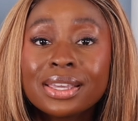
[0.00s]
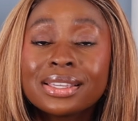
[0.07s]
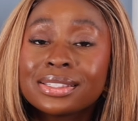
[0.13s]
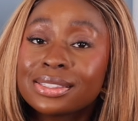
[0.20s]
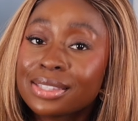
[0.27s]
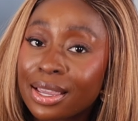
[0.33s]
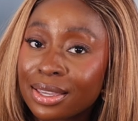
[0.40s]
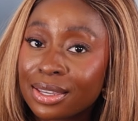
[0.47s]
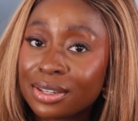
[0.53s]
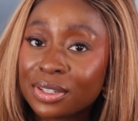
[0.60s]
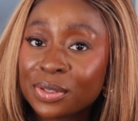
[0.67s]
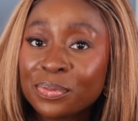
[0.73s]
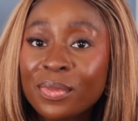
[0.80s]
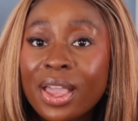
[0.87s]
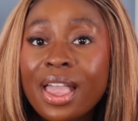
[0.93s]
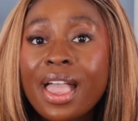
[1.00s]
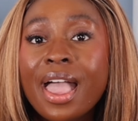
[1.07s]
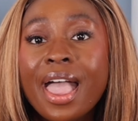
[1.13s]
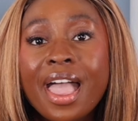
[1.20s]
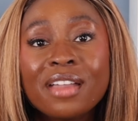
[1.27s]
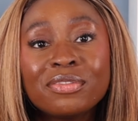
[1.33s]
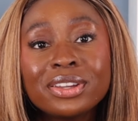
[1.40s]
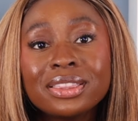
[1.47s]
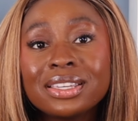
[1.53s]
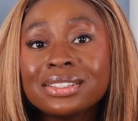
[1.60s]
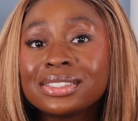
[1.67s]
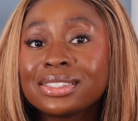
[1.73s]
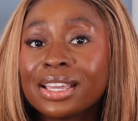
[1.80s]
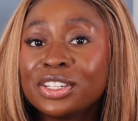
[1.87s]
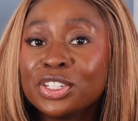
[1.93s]
Second, everything
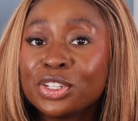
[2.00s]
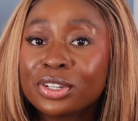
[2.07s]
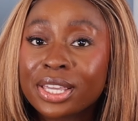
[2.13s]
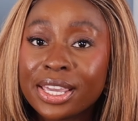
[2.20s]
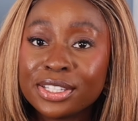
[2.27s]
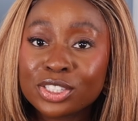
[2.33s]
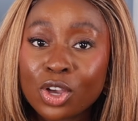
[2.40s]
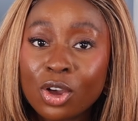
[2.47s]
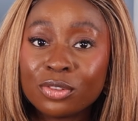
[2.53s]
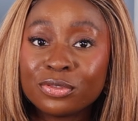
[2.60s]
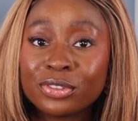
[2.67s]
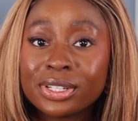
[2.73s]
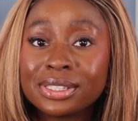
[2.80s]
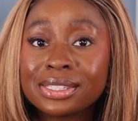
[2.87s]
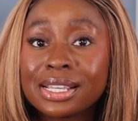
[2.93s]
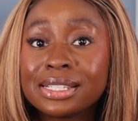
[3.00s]
said in your case conference